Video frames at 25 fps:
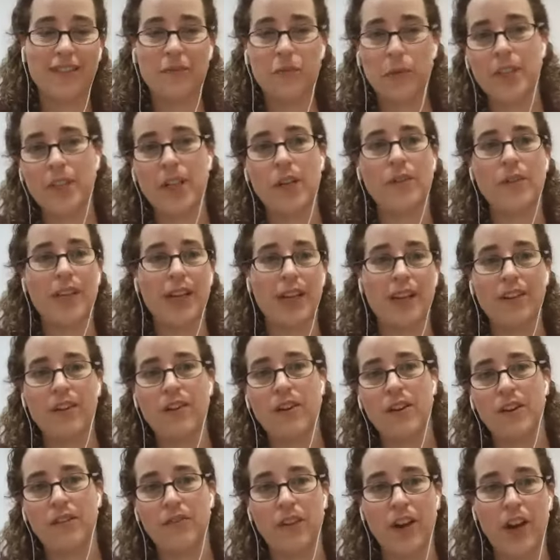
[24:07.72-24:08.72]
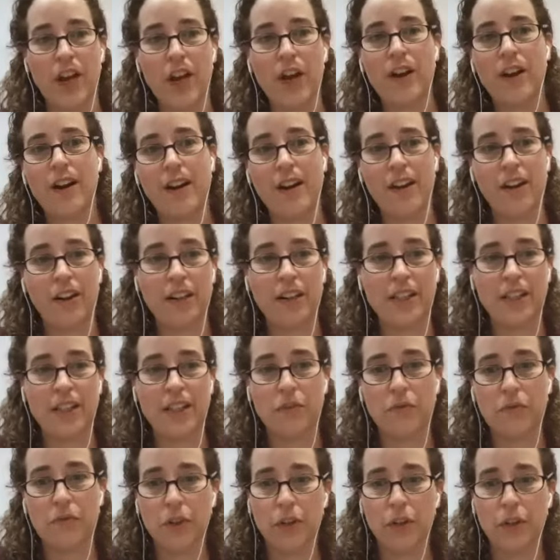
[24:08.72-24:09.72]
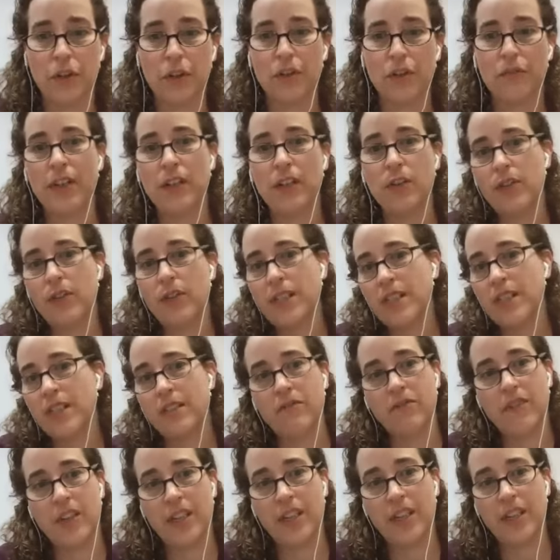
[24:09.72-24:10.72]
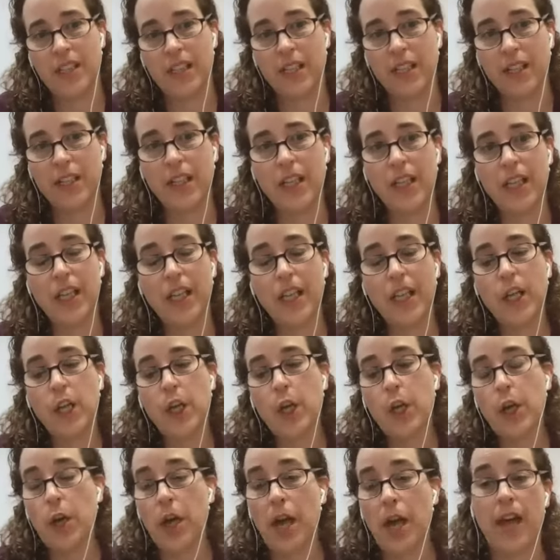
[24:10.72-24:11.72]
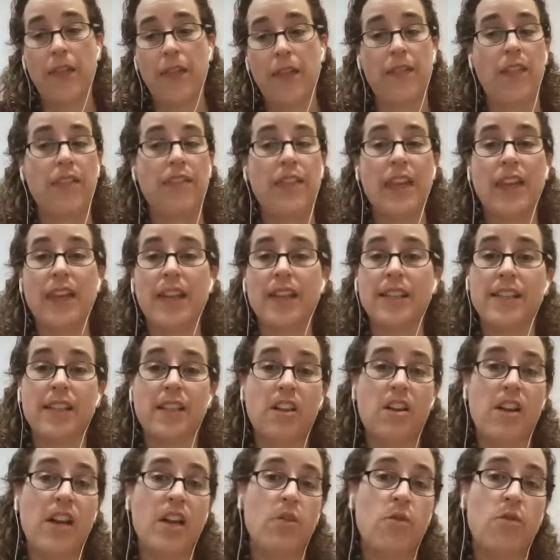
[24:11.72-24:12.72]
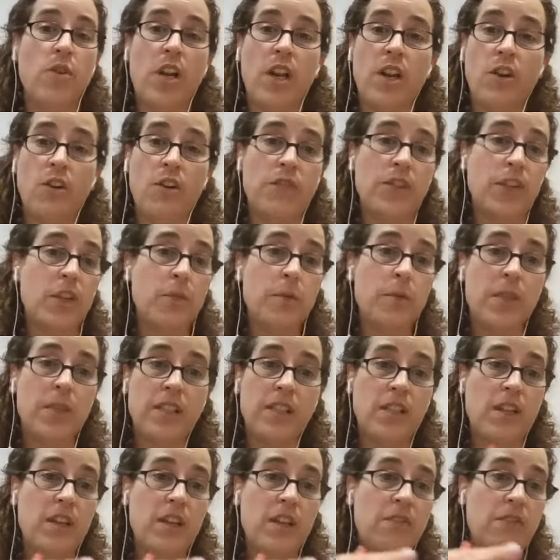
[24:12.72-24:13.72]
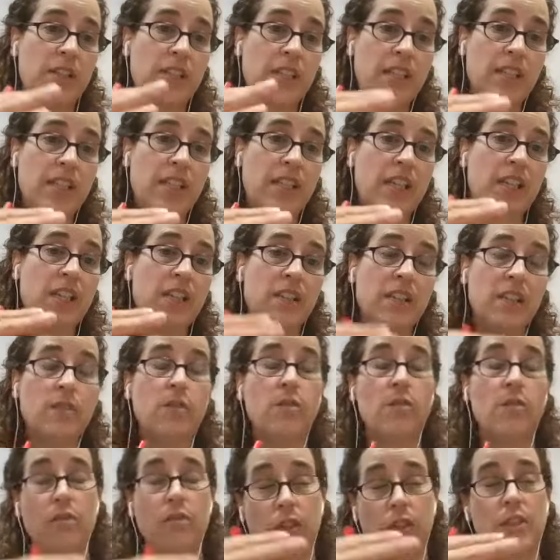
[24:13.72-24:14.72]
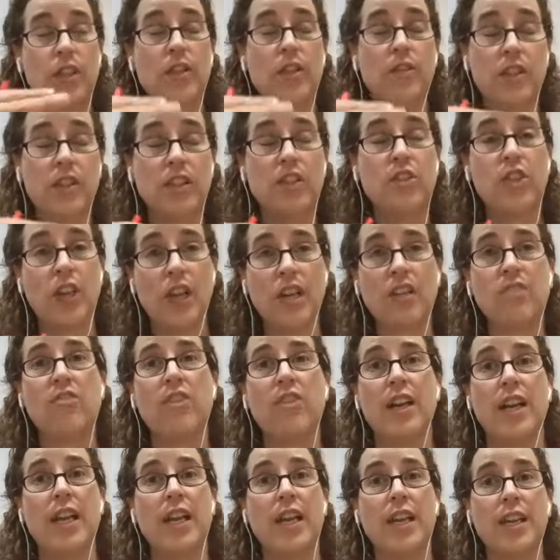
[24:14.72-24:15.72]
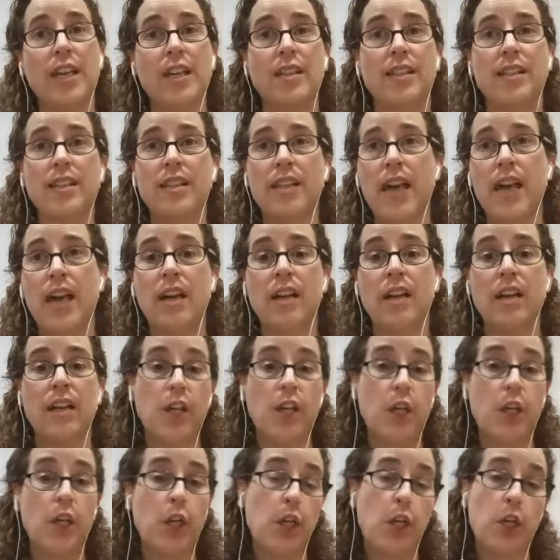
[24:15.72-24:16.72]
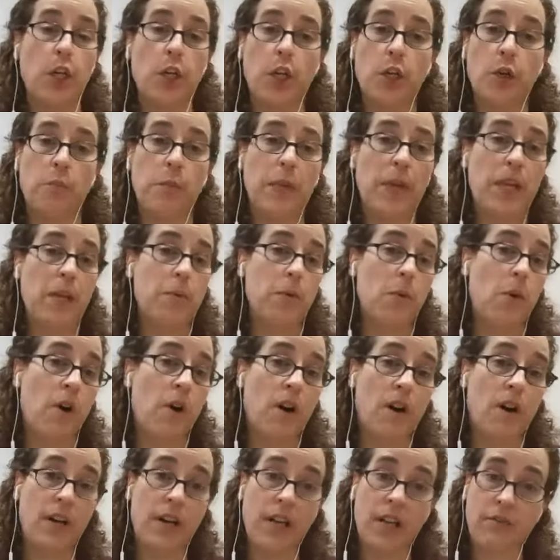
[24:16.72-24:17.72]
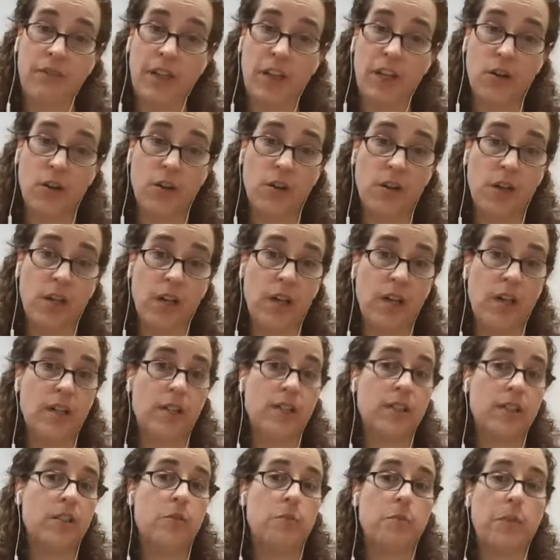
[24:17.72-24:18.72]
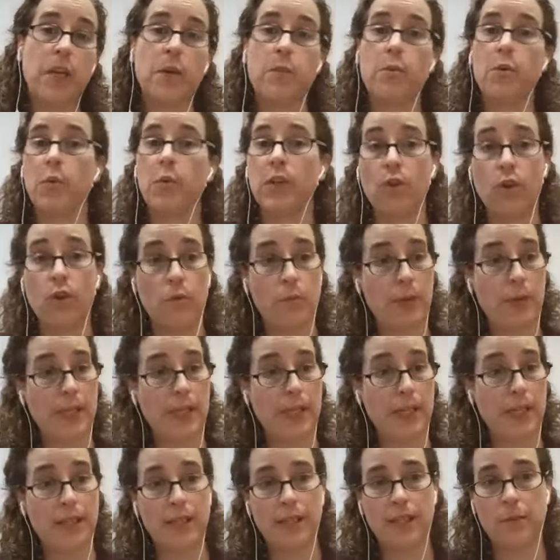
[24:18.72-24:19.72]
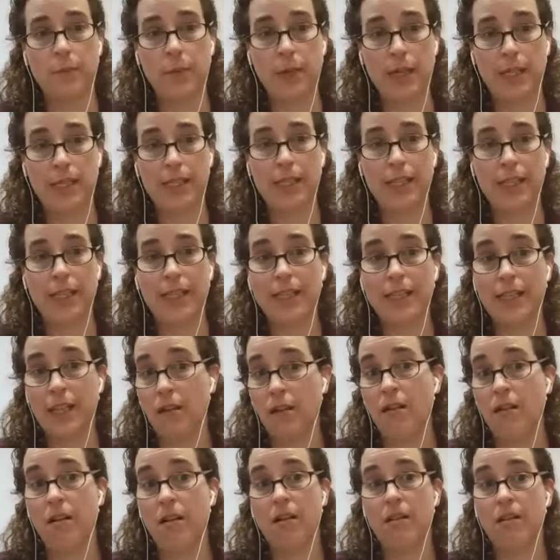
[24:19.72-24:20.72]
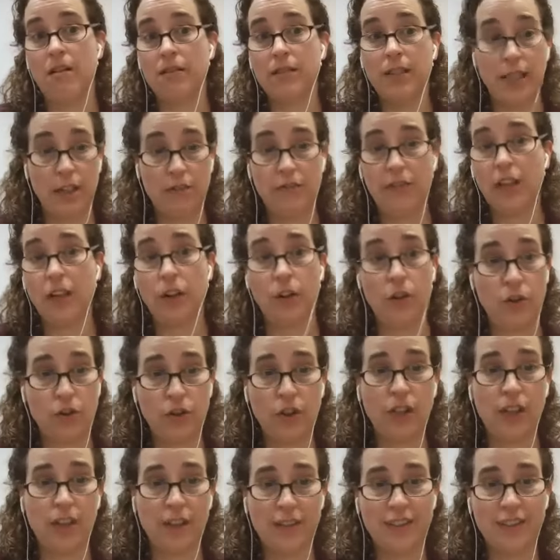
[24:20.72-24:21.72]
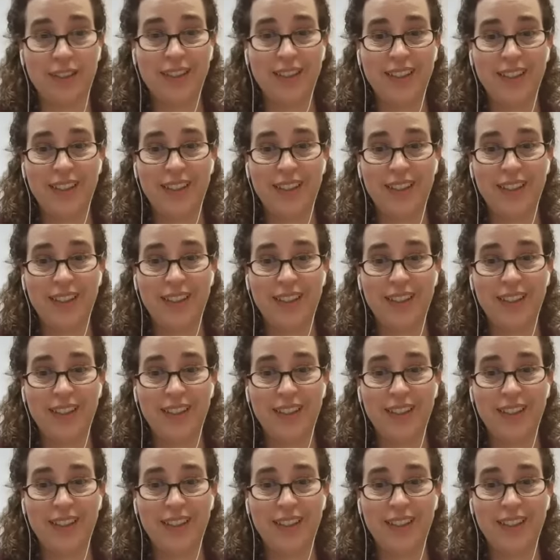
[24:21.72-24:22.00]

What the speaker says: We don't get kind of like highlighted for kind of increases in funding. And the thing is, like a lot of the community services, or the services generally, is that people are living longer. People with complex disabilities are living longer.